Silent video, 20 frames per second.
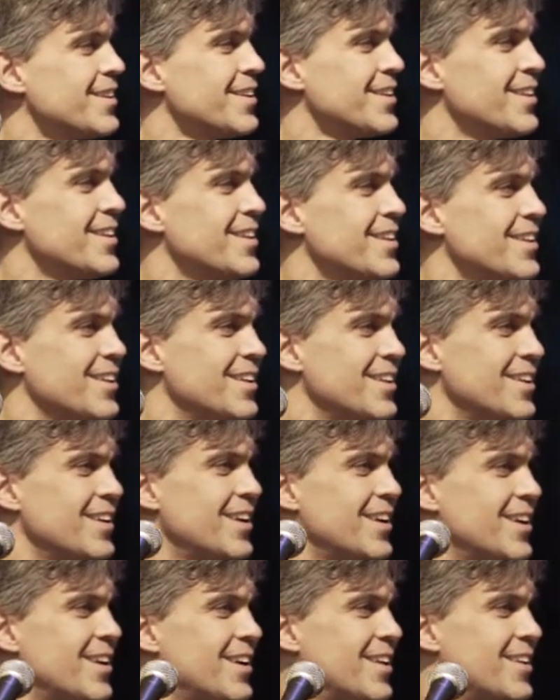
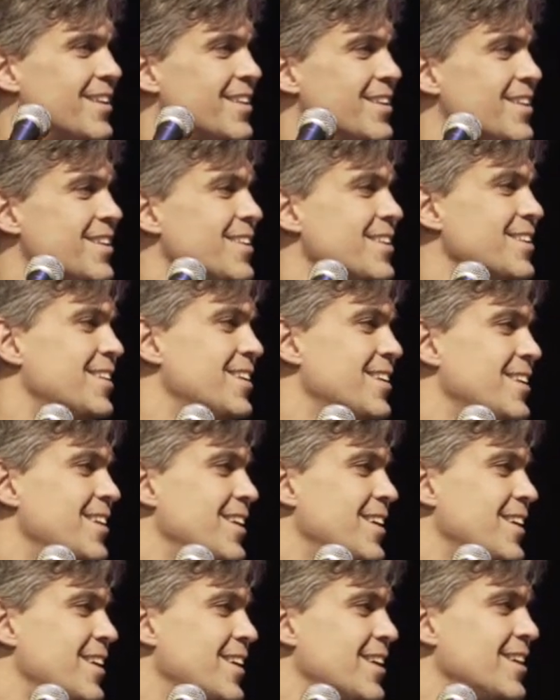
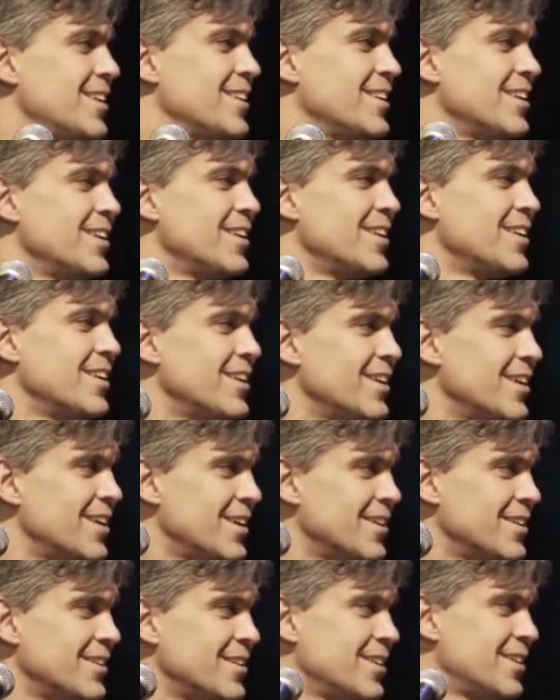
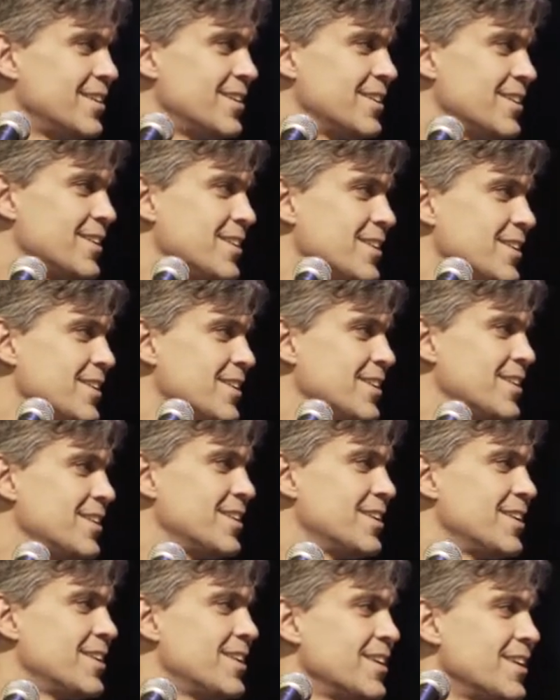
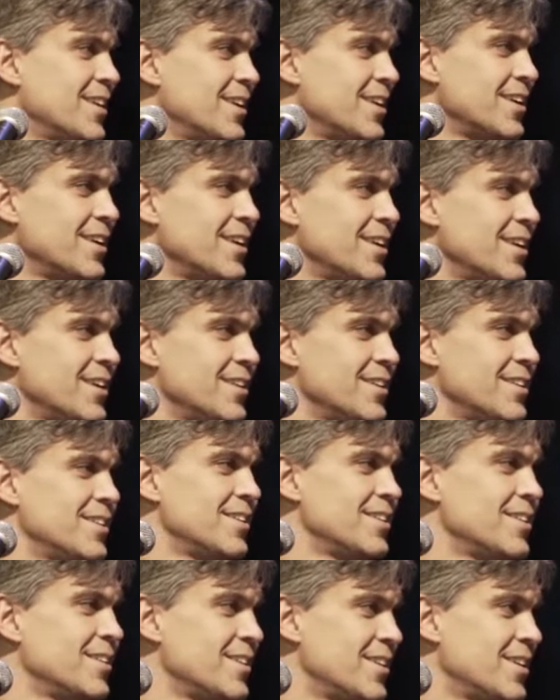
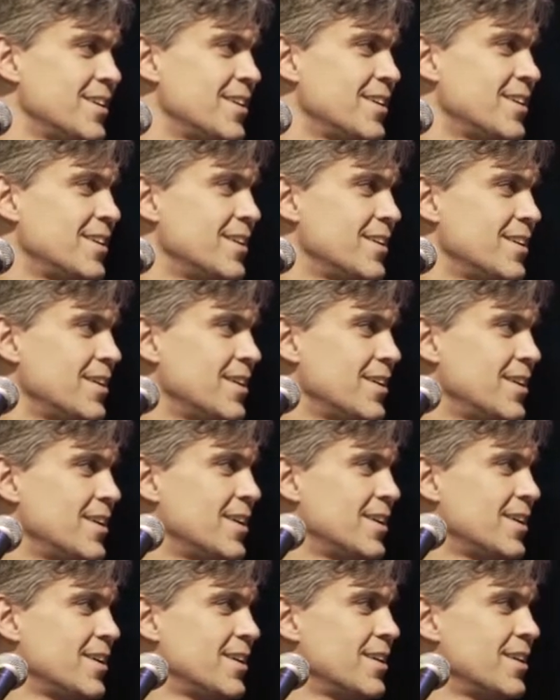
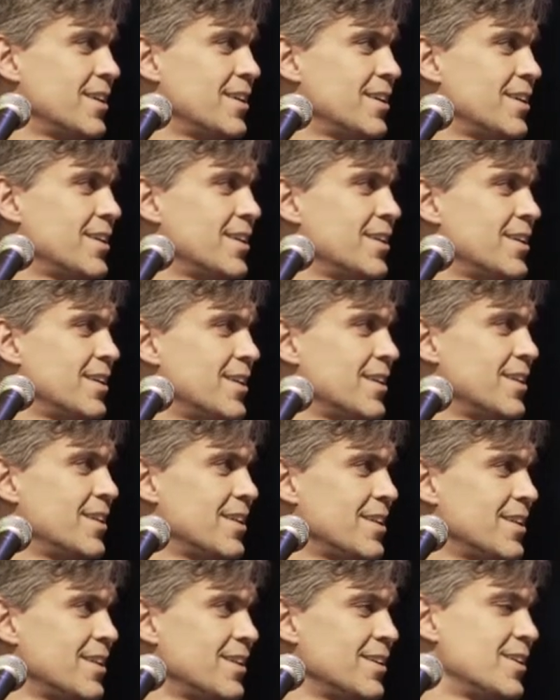
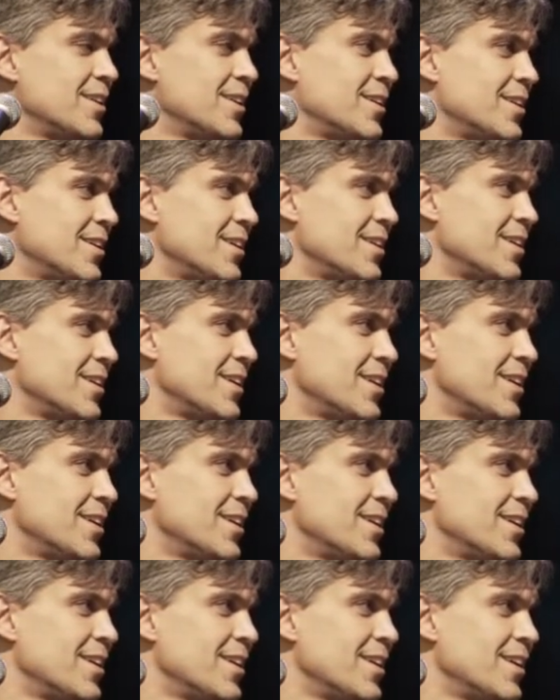(not speaking)